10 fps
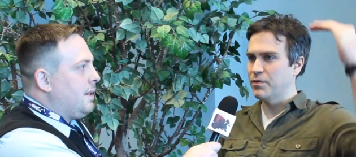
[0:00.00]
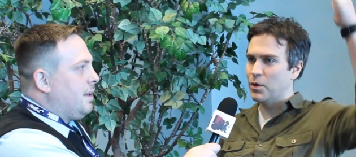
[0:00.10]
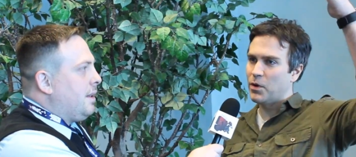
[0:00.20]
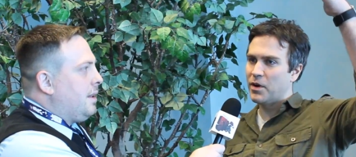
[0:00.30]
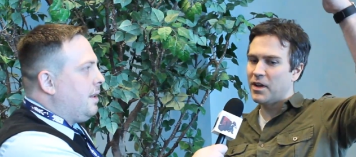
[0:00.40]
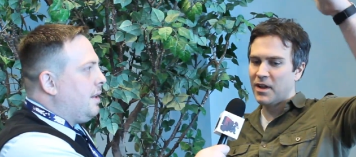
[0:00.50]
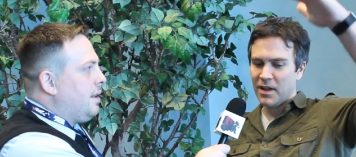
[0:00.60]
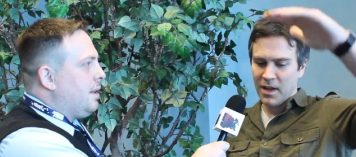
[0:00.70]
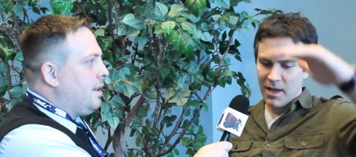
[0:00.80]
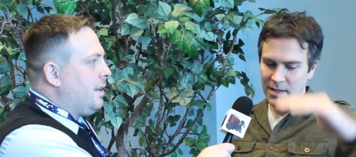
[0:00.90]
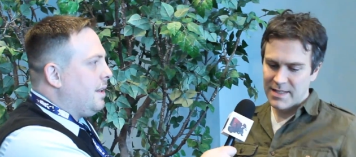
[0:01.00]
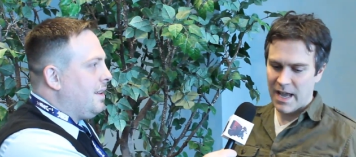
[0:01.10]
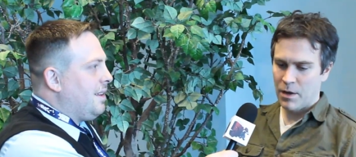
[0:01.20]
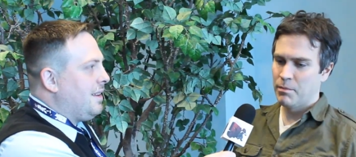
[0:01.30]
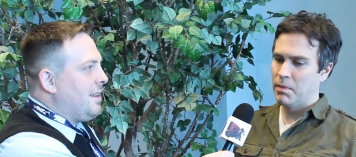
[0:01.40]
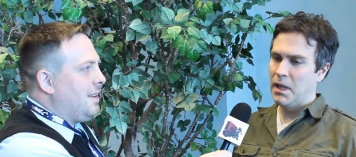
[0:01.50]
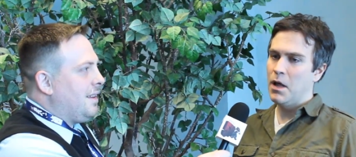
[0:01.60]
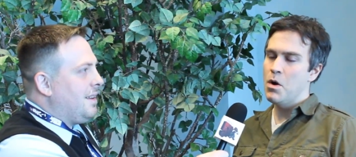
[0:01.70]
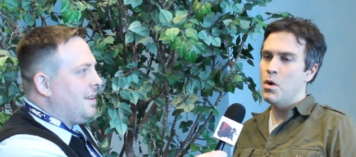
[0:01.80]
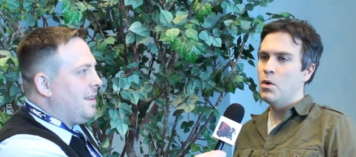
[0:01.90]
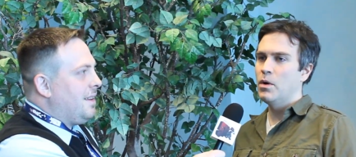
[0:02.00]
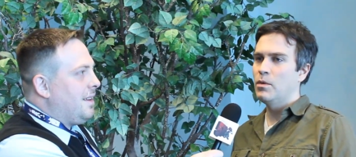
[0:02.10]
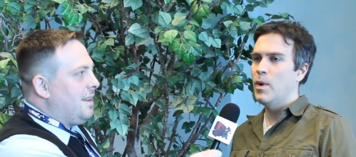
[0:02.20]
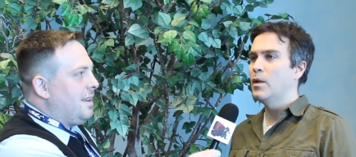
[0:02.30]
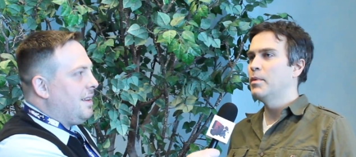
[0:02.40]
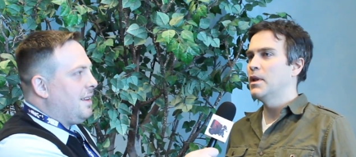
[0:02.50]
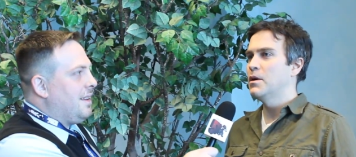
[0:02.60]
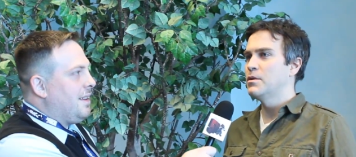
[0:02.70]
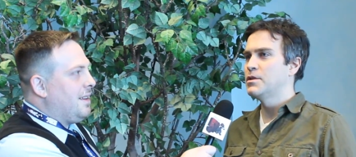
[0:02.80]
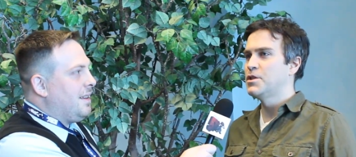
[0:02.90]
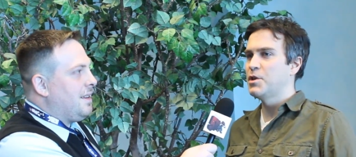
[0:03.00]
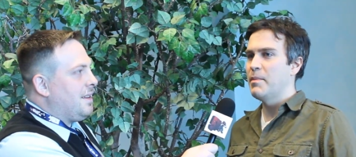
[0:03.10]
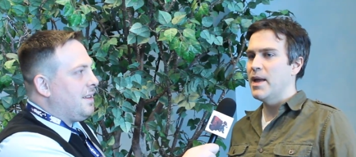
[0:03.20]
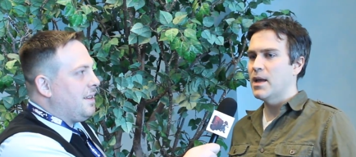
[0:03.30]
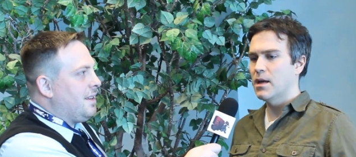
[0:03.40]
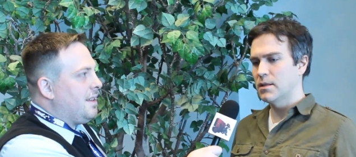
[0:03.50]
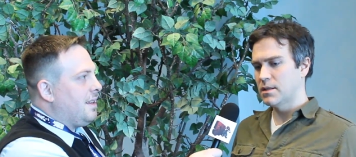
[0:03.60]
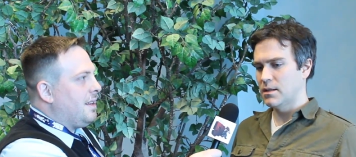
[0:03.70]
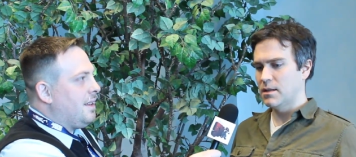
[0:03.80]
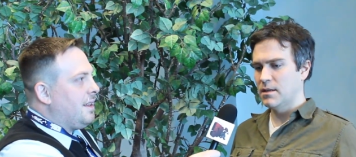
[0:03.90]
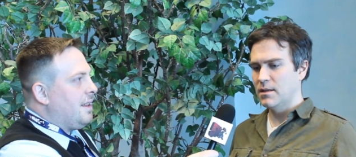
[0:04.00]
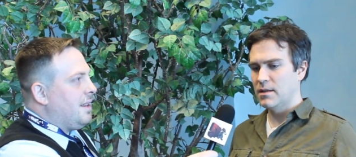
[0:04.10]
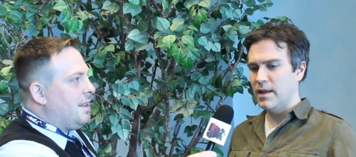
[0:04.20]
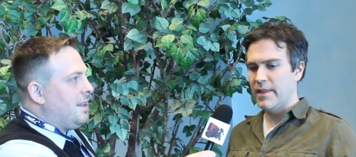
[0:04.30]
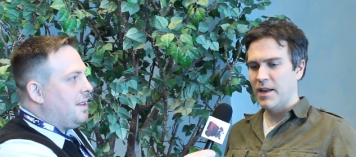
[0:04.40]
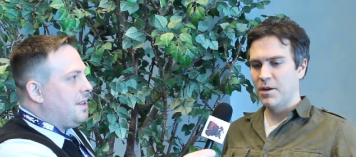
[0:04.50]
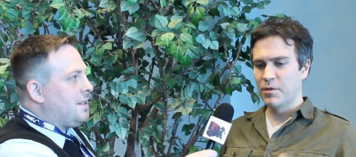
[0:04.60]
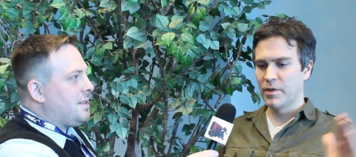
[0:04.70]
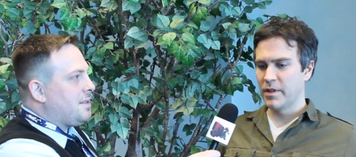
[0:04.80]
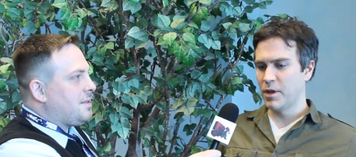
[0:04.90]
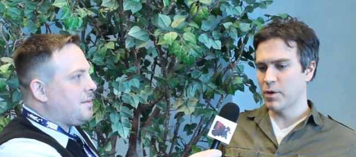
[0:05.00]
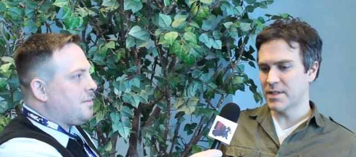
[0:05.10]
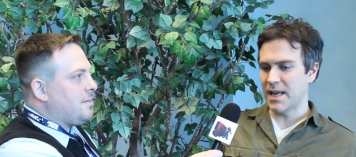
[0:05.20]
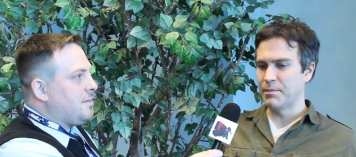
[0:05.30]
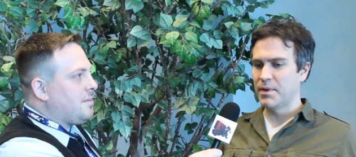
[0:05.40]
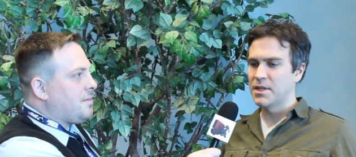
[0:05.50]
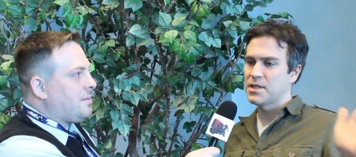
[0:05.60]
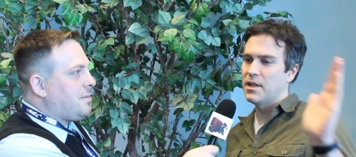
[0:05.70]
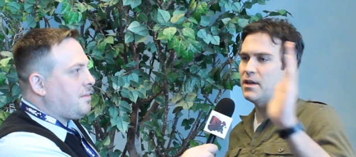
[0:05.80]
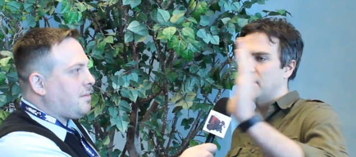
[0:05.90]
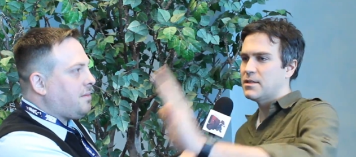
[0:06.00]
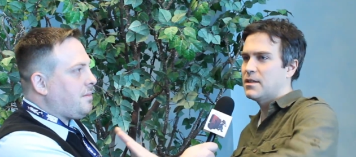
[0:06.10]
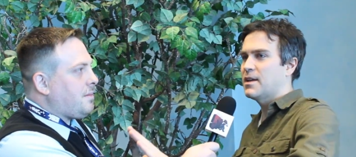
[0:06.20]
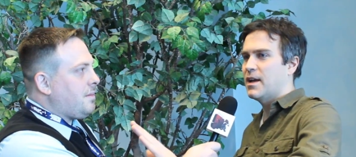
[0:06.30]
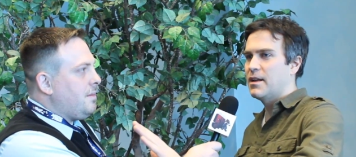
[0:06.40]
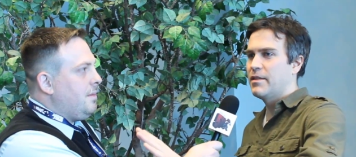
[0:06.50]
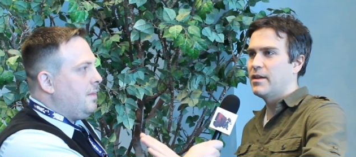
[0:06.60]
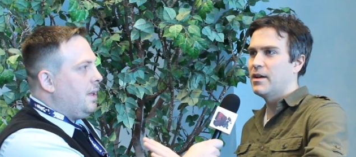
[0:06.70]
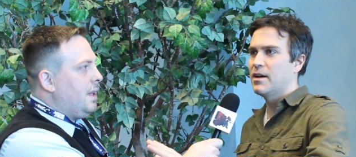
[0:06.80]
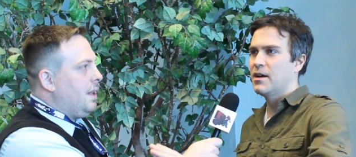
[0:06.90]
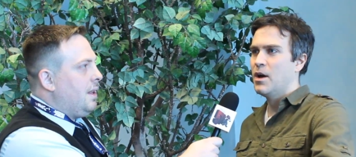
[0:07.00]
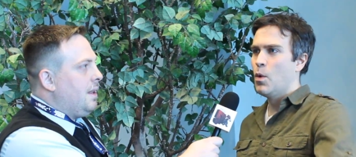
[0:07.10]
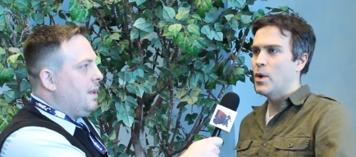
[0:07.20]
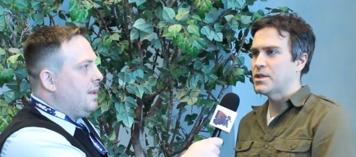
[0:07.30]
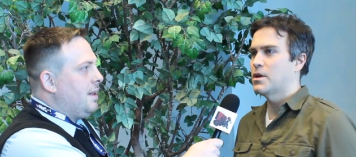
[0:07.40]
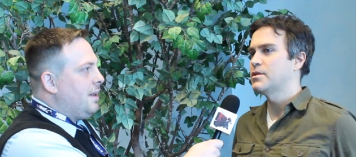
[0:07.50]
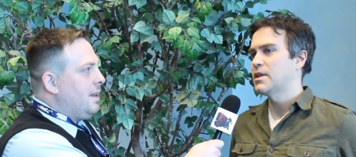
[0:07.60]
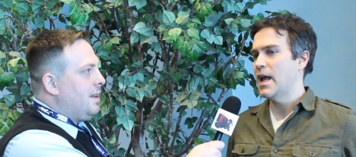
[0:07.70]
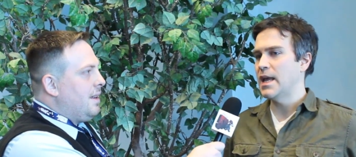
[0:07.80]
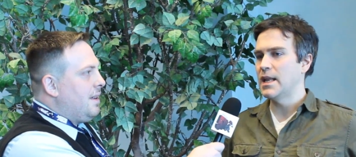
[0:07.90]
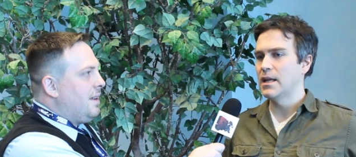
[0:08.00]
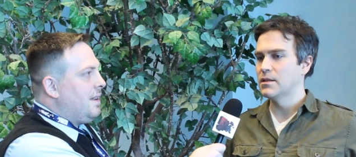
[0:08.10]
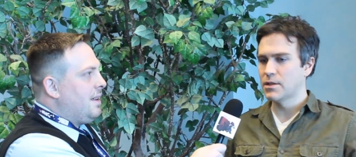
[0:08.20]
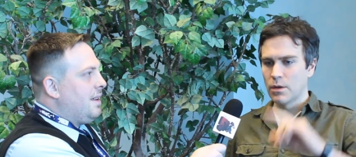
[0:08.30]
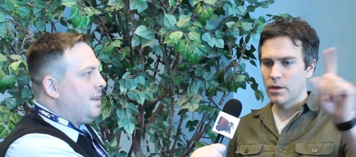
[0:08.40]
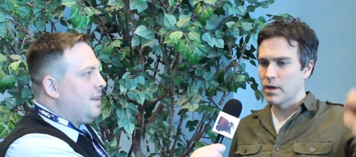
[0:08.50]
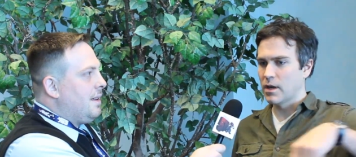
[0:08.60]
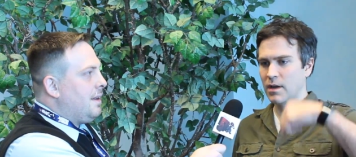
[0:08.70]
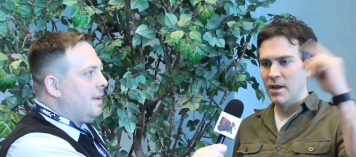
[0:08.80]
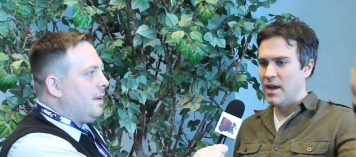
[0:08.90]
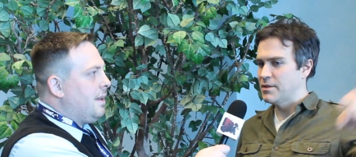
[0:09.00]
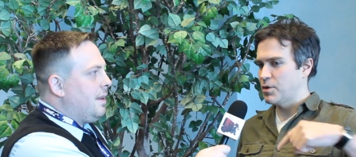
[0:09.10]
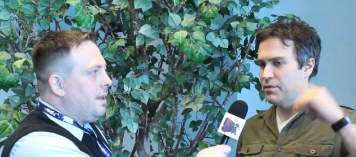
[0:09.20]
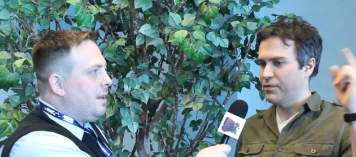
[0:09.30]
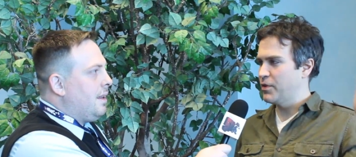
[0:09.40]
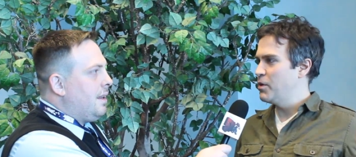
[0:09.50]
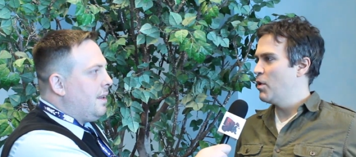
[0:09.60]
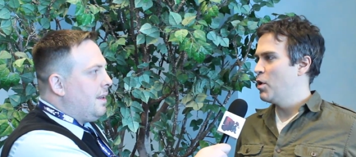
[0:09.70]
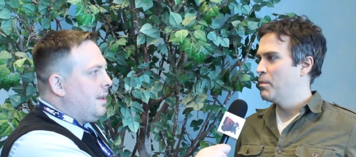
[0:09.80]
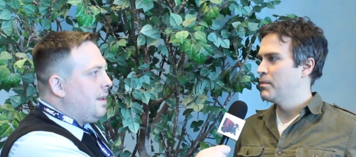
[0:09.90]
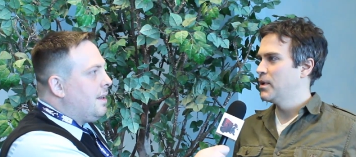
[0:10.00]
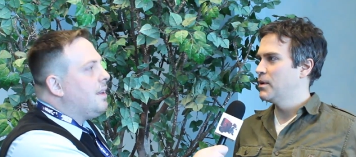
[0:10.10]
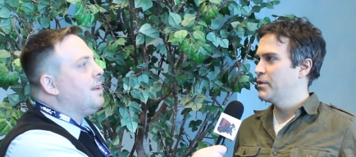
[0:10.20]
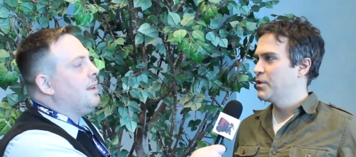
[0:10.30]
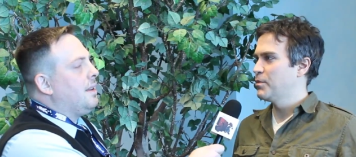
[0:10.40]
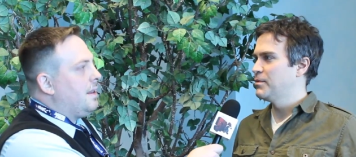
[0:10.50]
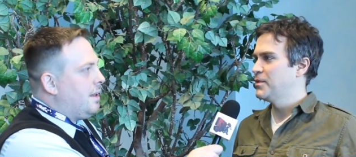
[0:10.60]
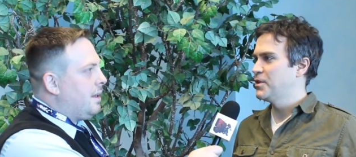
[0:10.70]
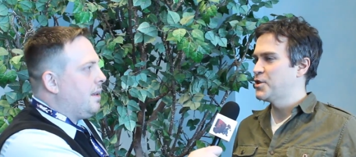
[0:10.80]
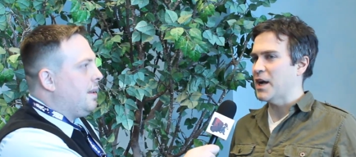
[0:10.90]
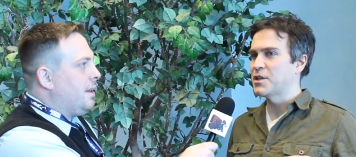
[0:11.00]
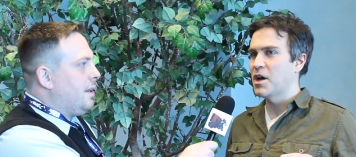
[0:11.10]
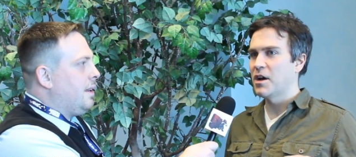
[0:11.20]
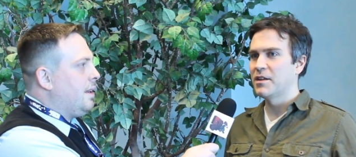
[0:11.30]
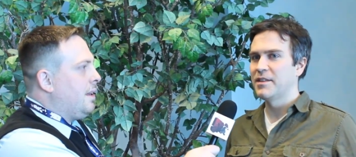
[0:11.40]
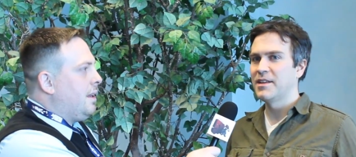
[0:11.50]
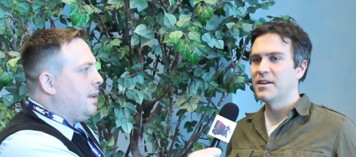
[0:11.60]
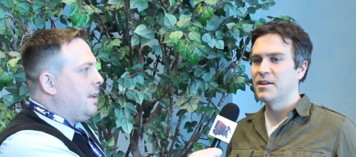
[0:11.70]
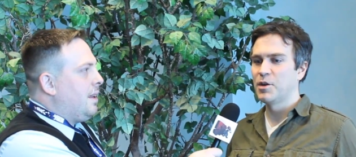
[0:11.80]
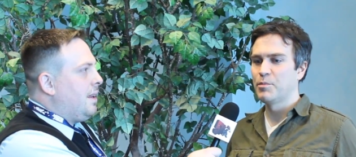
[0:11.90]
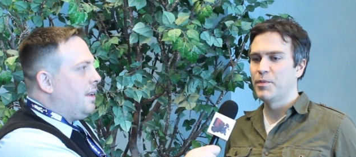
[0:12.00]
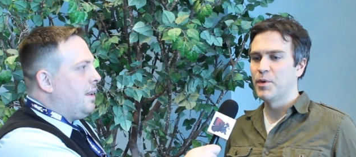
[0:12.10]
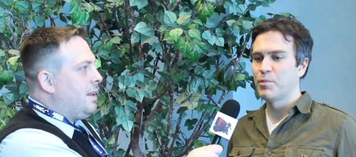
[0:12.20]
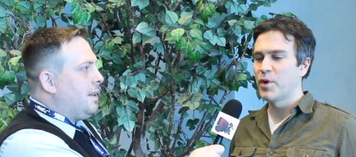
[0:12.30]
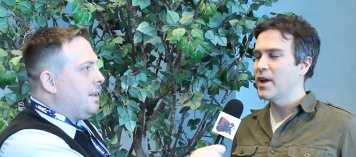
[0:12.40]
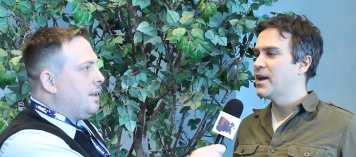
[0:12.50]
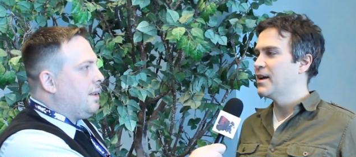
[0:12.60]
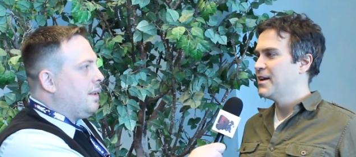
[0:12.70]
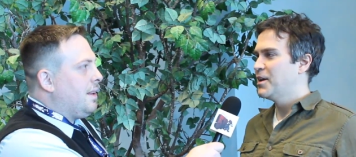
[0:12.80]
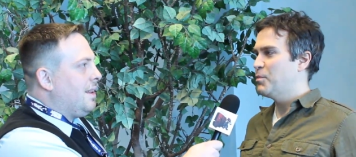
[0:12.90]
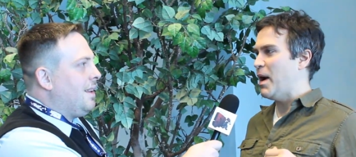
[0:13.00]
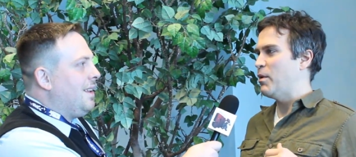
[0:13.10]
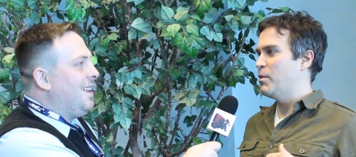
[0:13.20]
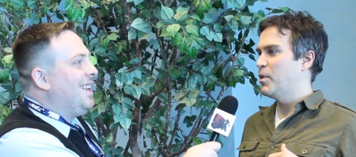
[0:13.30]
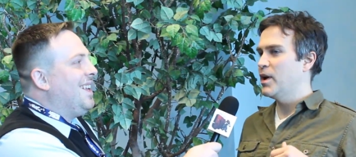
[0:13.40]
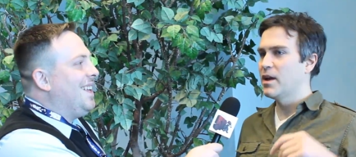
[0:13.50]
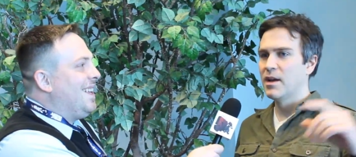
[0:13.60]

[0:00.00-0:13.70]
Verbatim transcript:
Speaker 1: Florida down below, well below Jamaica, to the, and then over to the Yucatan Peninsula and to the kind of the west coast of Haiti. And so you can sort of free roam with your jackdaw, your brig, your pirate brig,